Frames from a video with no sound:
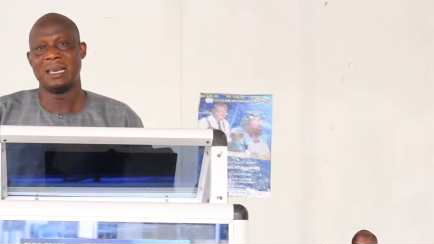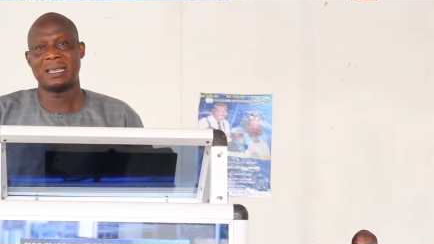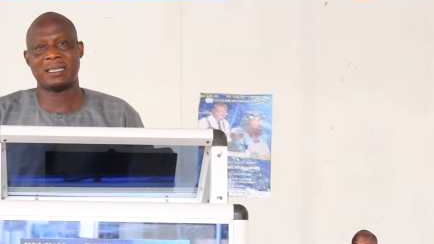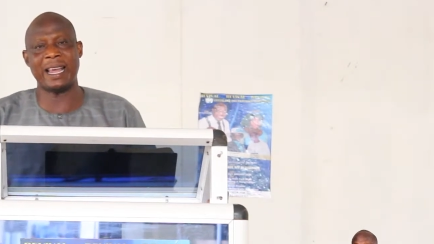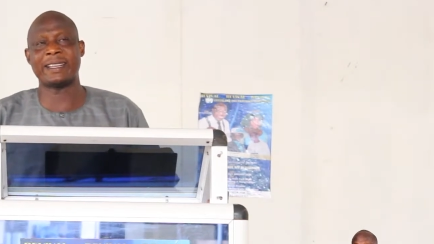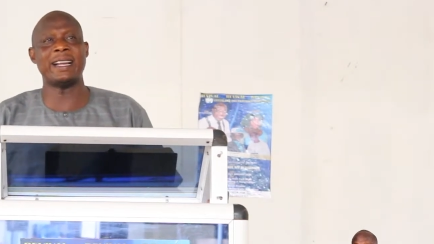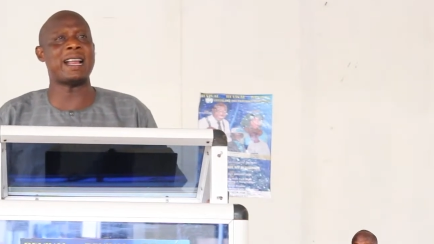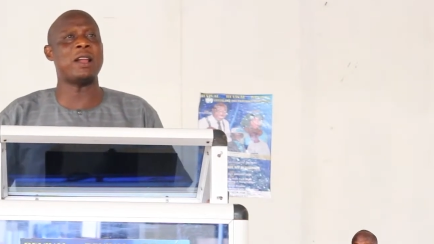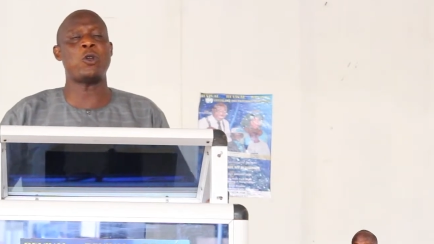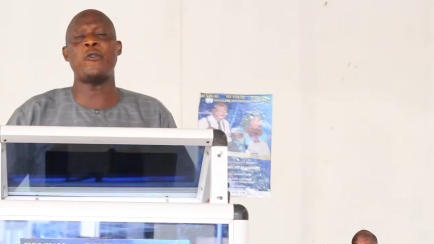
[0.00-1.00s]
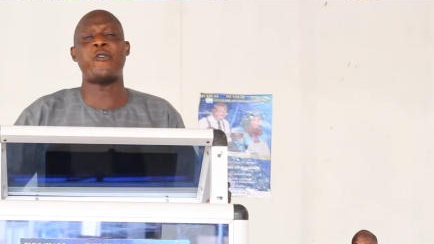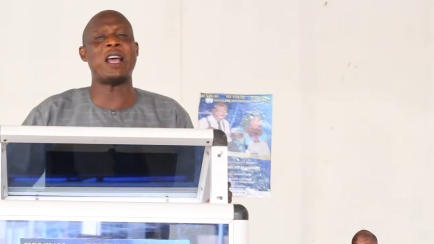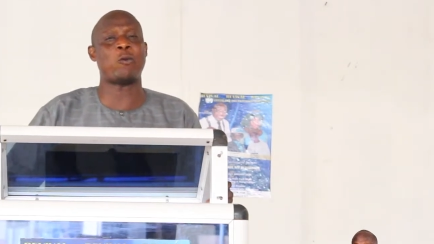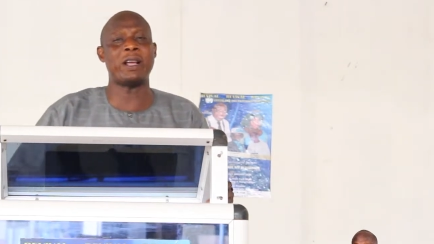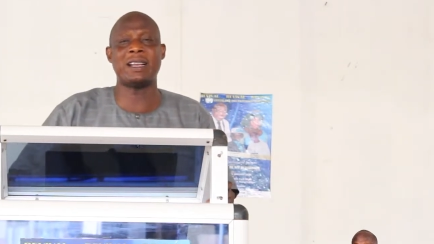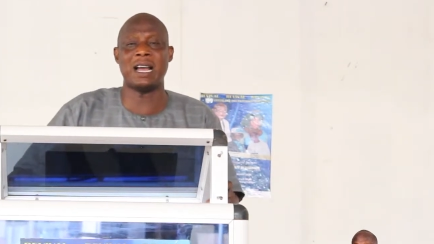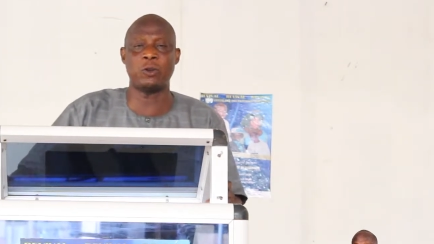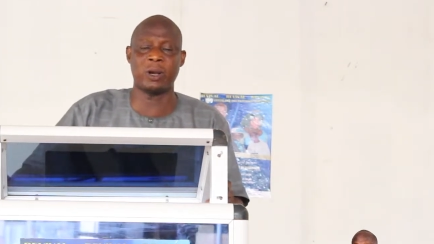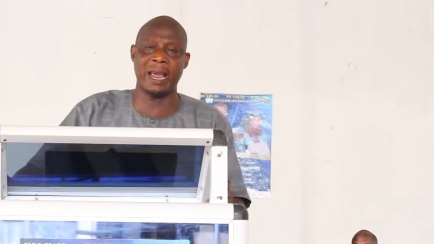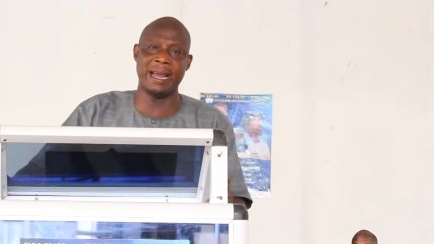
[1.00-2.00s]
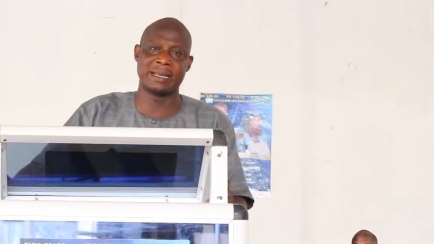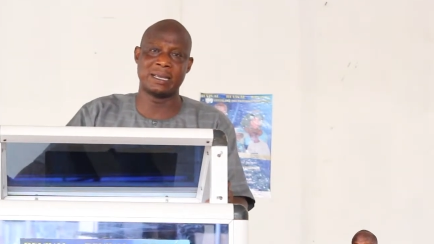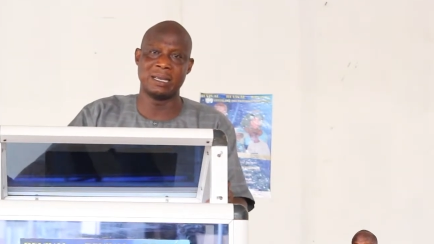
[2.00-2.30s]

Satan does not fear, but he does not hate.